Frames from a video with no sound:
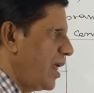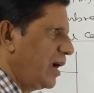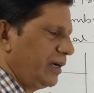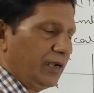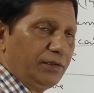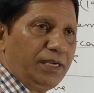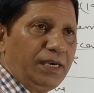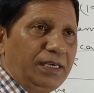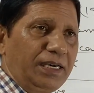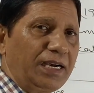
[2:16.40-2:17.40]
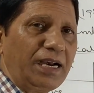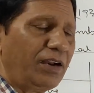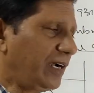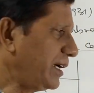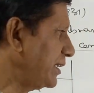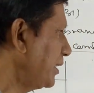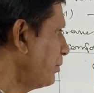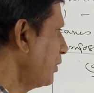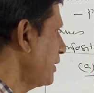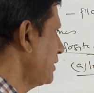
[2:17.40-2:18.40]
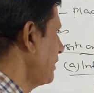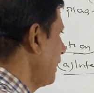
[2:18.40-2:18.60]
Now the integral or intrinsic proteins, they